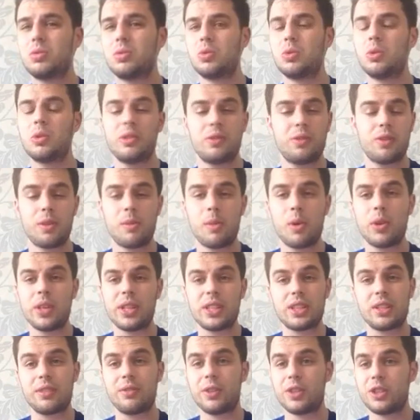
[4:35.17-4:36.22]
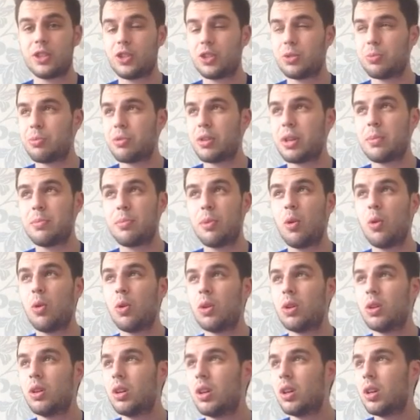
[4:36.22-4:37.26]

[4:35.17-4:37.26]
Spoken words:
or if I'm honest, if it's just pretty poor.